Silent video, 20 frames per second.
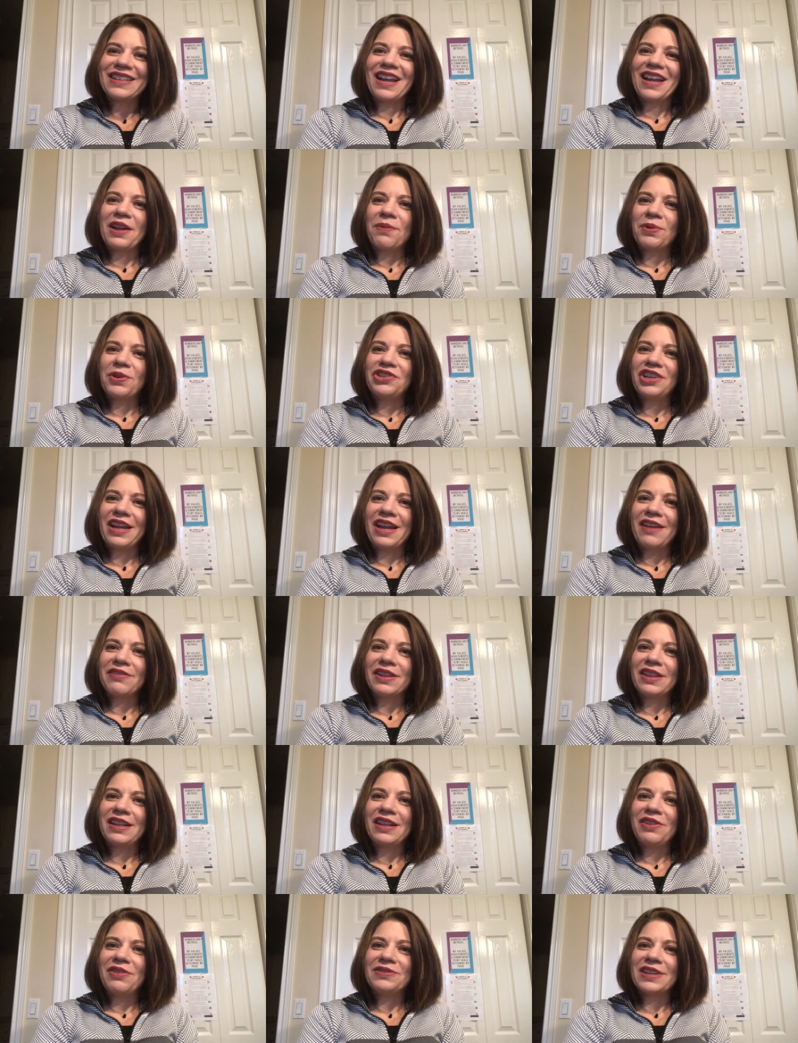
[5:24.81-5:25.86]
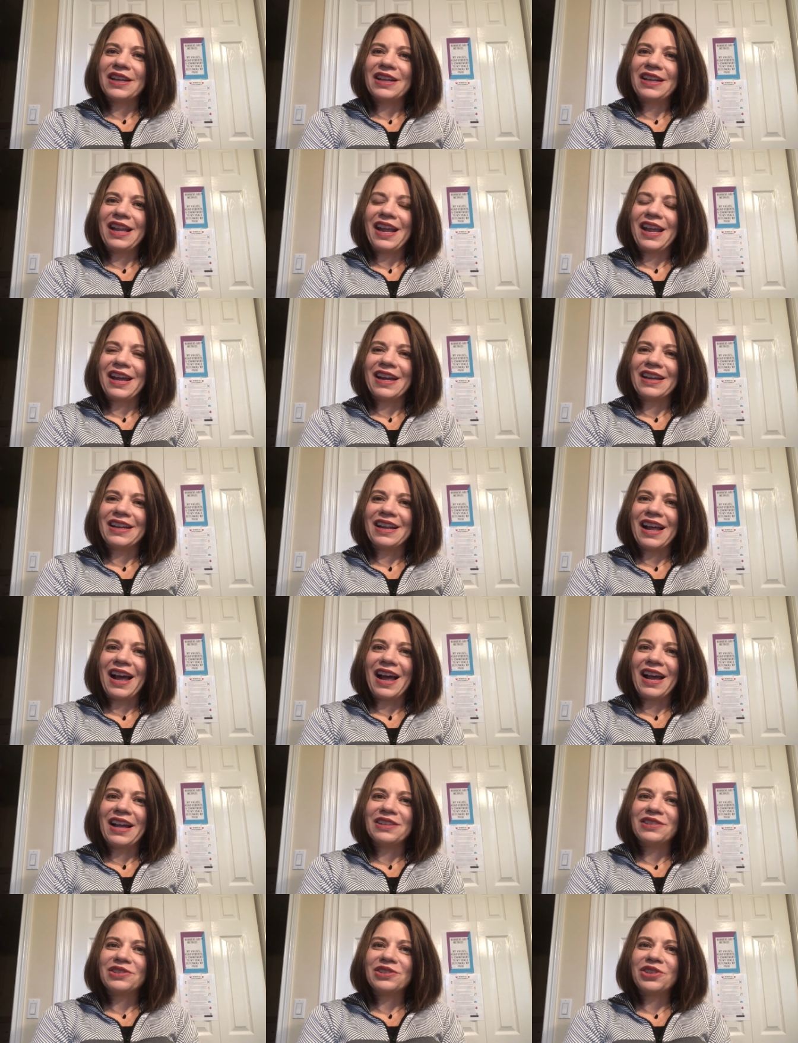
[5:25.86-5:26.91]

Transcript: I appreciate everything that you've done, and I